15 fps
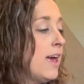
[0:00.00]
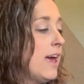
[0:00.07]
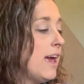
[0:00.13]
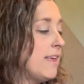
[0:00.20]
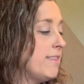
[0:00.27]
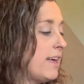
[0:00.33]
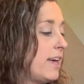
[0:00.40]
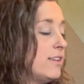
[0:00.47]

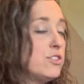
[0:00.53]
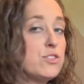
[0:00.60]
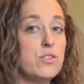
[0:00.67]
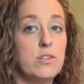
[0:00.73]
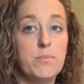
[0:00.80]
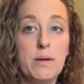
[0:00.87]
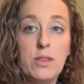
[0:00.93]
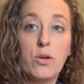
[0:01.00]
And that is going
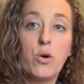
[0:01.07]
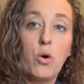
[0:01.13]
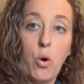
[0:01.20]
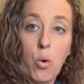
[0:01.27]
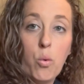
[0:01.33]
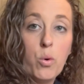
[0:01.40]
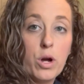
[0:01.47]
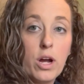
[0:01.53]
to be the
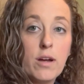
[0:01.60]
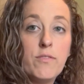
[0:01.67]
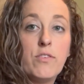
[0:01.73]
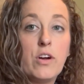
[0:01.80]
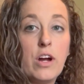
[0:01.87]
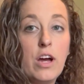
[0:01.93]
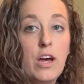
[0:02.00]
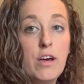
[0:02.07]
core
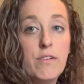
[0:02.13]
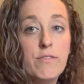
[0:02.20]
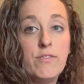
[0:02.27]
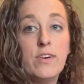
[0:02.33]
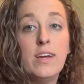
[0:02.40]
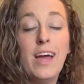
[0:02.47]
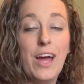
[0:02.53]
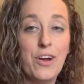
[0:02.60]
of
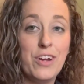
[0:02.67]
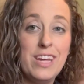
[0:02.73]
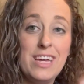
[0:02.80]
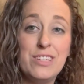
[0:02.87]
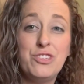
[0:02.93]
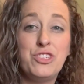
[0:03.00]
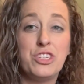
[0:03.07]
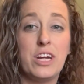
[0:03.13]
our
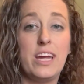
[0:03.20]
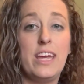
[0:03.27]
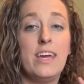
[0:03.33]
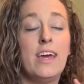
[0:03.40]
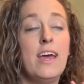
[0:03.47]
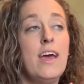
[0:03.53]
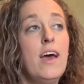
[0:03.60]
history